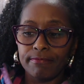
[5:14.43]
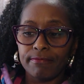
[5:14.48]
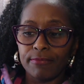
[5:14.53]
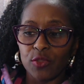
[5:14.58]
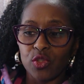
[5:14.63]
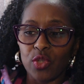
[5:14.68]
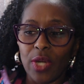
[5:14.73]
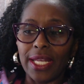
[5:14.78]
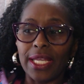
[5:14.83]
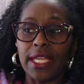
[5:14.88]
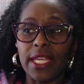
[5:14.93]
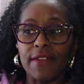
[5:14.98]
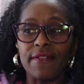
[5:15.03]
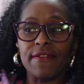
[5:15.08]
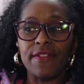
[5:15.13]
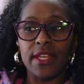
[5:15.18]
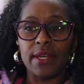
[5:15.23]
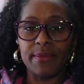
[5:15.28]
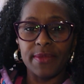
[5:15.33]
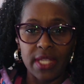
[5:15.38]
try to
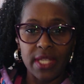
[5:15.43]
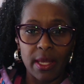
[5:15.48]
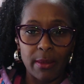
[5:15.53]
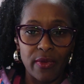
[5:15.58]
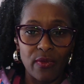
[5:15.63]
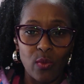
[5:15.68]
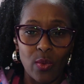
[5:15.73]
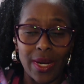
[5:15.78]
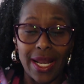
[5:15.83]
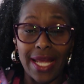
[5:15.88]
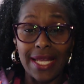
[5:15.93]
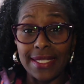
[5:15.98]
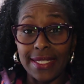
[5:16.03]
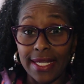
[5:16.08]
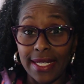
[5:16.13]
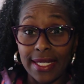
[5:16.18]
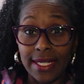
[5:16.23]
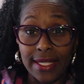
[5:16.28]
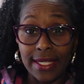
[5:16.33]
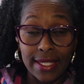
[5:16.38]
give them some of what I
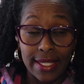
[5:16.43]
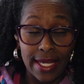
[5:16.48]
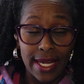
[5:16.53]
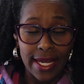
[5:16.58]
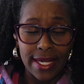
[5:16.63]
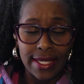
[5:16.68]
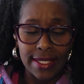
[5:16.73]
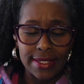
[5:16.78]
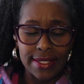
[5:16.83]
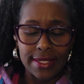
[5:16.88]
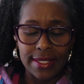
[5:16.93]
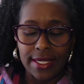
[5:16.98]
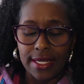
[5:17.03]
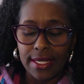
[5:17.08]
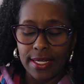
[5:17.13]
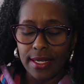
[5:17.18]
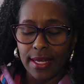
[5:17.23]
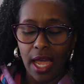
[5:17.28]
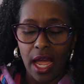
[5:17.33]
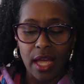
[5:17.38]
didn't get,
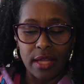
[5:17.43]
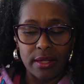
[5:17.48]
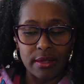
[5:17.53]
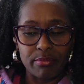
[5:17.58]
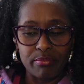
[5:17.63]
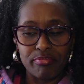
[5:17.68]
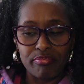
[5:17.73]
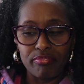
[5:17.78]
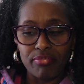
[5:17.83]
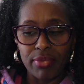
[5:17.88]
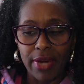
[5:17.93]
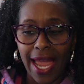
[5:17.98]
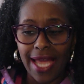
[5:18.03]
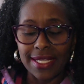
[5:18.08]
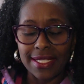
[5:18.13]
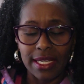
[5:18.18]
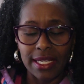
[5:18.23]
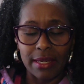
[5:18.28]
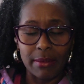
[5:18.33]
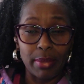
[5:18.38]
not
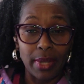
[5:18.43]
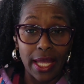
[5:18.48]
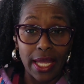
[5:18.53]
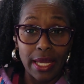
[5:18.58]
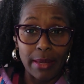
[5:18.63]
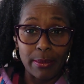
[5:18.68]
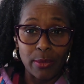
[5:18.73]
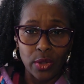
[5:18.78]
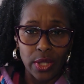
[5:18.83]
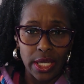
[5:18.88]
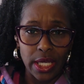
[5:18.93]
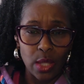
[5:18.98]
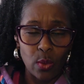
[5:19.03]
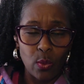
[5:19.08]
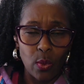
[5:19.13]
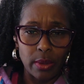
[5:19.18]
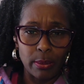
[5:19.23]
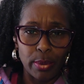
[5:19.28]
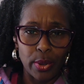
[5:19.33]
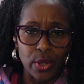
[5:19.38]
casting blame on any
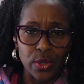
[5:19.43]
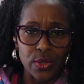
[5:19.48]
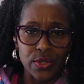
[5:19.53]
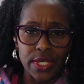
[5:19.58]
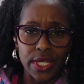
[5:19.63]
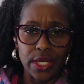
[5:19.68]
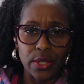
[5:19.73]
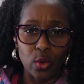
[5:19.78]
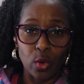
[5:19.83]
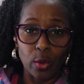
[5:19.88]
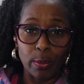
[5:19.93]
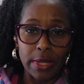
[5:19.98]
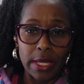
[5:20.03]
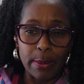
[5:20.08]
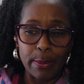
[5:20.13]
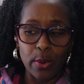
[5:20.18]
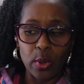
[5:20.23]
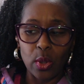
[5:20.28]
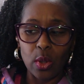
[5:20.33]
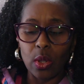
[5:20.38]
one person or
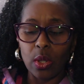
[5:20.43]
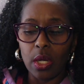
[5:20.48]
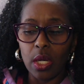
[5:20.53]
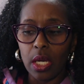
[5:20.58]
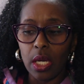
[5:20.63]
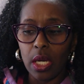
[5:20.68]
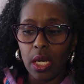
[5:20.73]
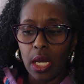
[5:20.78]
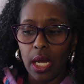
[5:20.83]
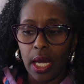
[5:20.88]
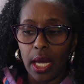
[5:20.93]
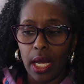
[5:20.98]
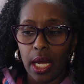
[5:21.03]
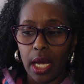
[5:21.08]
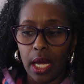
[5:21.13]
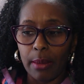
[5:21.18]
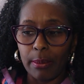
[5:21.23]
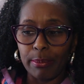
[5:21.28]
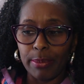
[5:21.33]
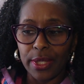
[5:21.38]
people,
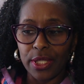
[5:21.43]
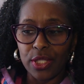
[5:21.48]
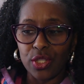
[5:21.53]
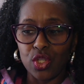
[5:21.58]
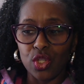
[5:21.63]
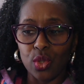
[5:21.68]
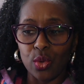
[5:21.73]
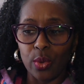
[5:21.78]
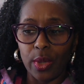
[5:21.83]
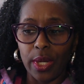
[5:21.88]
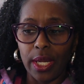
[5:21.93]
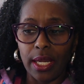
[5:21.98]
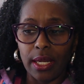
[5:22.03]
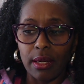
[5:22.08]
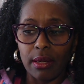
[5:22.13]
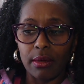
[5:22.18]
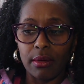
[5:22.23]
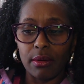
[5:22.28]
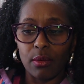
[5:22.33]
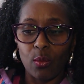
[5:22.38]
but
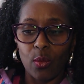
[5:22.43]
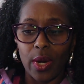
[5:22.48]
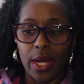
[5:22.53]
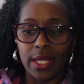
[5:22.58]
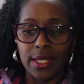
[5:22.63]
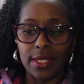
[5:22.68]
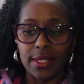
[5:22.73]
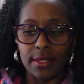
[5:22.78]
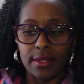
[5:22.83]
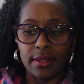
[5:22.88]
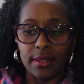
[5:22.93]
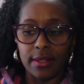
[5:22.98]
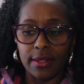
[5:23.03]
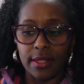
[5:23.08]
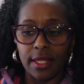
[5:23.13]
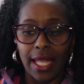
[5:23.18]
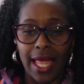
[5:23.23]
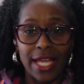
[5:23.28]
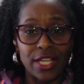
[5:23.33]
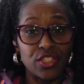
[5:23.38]
doing what the
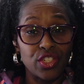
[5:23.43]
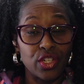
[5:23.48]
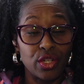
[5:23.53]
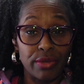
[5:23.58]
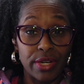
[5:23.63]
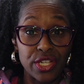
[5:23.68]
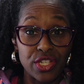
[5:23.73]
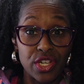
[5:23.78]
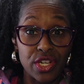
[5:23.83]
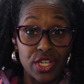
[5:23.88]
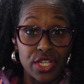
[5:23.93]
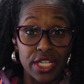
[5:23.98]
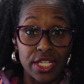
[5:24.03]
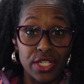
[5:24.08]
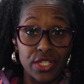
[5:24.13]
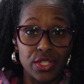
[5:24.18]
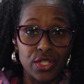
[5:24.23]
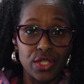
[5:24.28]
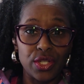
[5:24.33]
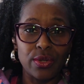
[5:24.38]
last generation
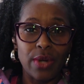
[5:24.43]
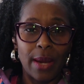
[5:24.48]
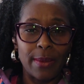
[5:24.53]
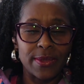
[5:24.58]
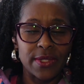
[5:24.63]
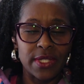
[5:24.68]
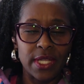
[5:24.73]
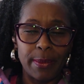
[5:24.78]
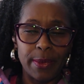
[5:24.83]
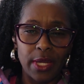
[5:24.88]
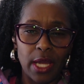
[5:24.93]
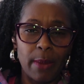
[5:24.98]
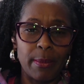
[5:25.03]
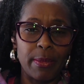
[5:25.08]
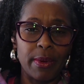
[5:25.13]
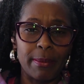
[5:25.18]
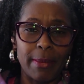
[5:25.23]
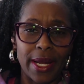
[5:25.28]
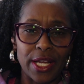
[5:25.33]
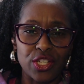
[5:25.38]
didn't do. I'm stepping up
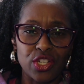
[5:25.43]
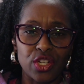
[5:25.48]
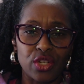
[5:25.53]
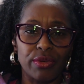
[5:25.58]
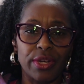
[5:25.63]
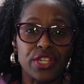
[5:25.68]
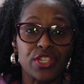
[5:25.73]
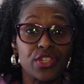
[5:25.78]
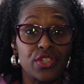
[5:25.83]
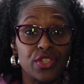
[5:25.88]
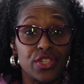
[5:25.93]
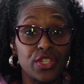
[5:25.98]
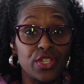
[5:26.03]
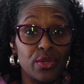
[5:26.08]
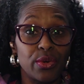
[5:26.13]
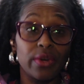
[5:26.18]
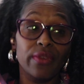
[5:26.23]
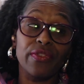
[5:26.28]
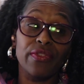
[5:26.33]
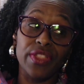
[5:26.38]
in my generation to
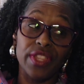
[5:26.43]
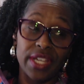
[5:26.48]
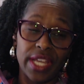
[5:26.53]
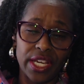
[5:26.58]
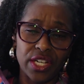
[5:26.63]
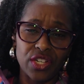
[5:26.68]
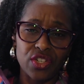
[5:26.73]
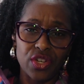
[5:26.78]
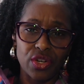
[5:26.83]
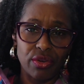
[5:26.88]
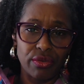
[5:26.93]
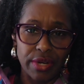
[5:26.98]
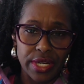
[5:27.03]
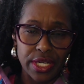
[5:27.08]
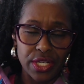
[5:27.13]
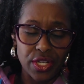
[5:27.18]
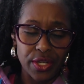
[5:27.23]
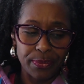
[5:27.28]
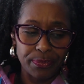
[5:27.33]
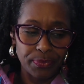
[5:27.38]
do it for the next
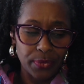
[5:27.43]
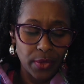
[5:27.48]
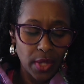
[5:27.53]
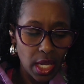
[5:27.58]
generation.